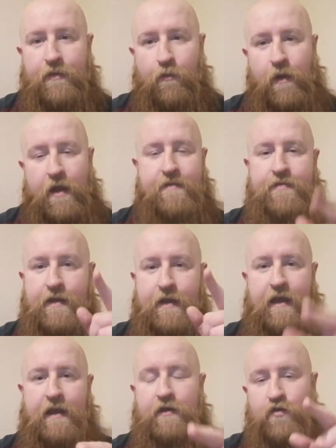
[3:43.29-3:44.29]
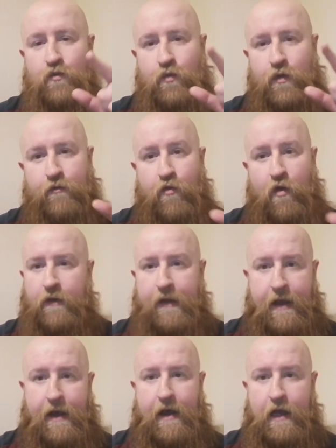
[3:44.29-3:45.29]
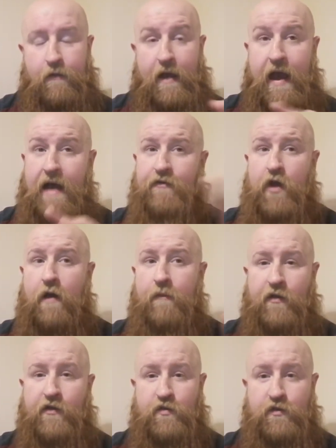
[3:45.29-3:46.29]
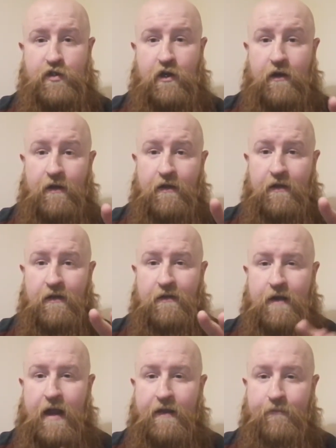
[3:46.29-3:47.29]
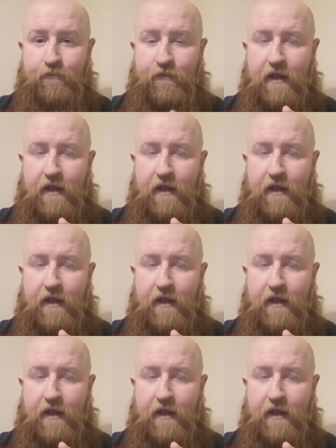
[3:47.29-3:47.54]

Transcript: The weird thing is with Rod Carter, right? I've got to be honest with you, right?